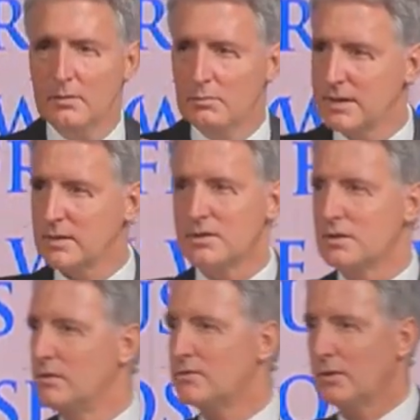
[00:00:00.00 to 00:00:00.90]
Muslim
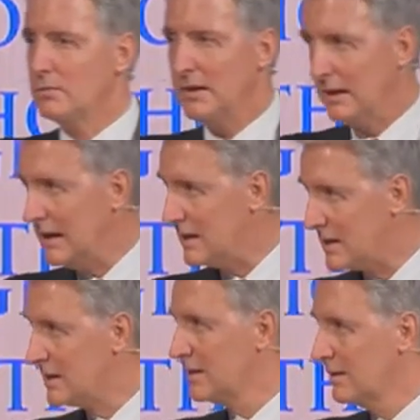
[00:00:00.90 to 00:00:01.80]
students from the Middle
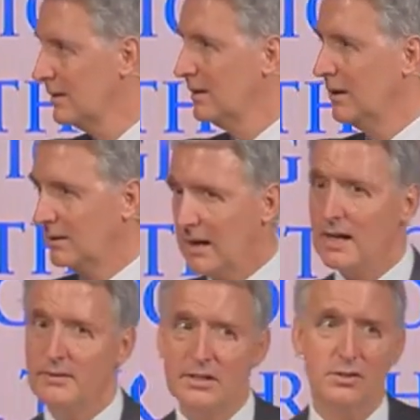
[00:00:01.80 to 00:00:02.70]
East. A A
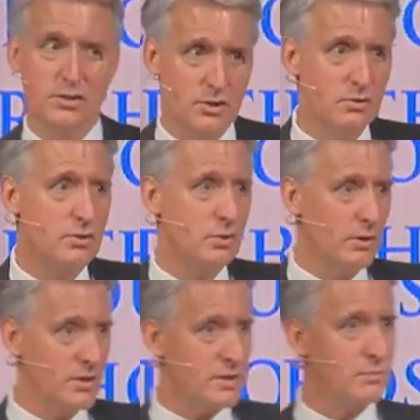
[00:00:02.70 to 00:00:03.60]
lot of these are students who
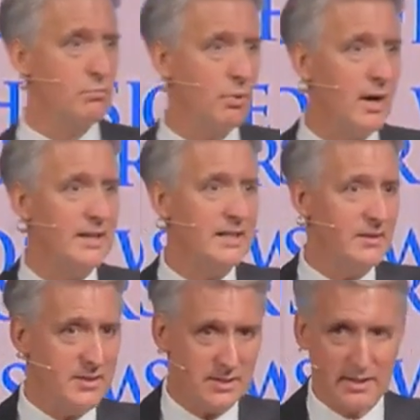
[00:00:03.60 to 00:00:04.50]
are just brought into
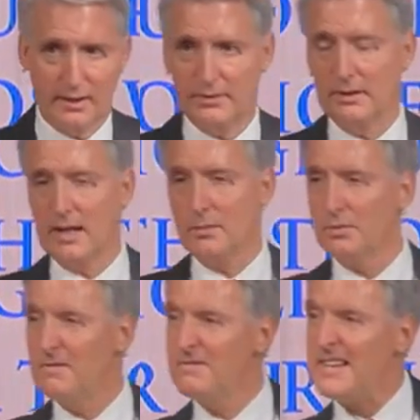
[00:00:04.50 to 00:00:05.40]
this stuff, and a lot of
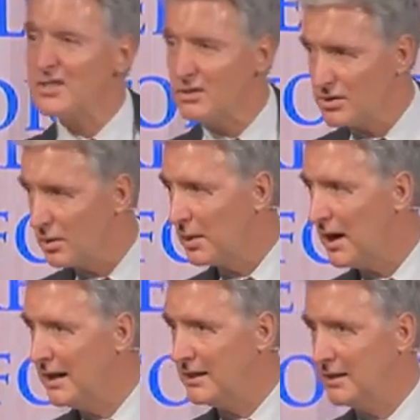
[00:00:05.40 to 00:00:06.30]
professors are
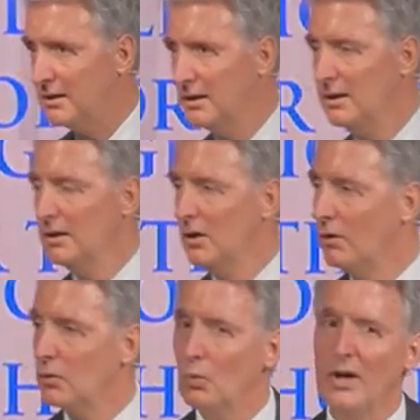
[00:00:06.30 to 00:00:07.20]
behind it.
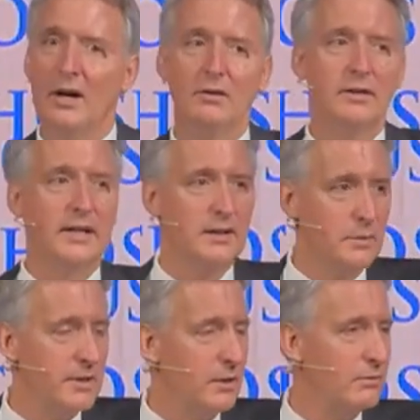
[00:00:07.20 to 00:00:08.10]
Over 100 at
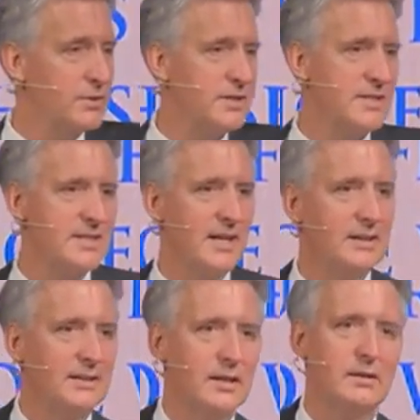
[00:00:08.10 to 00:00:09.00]
Columbia University signed
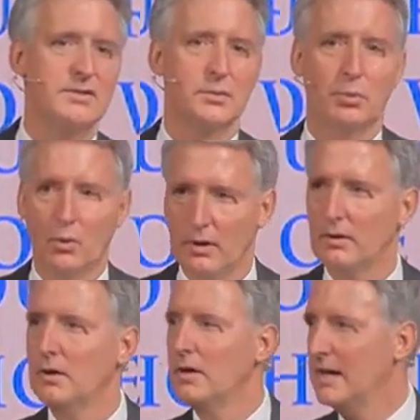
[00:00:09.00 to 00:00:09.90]
a letter of
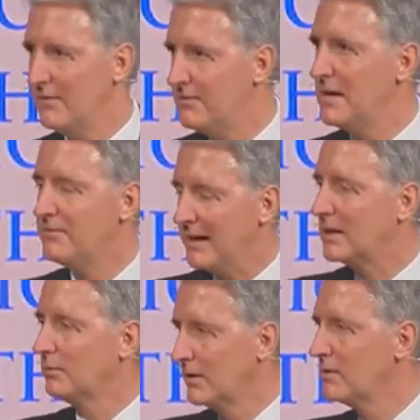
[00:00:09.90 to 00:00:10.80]
support,
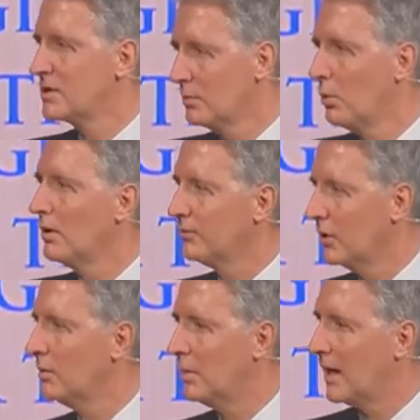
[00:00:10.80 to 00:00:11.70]
effectively support
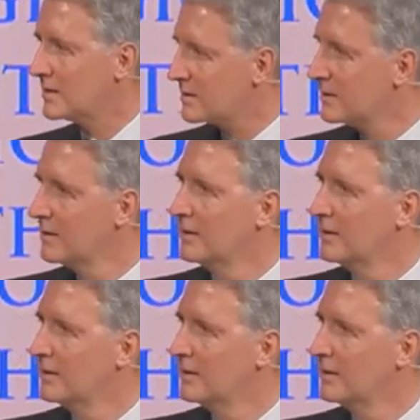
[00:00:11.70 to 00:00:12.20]
for Hamas.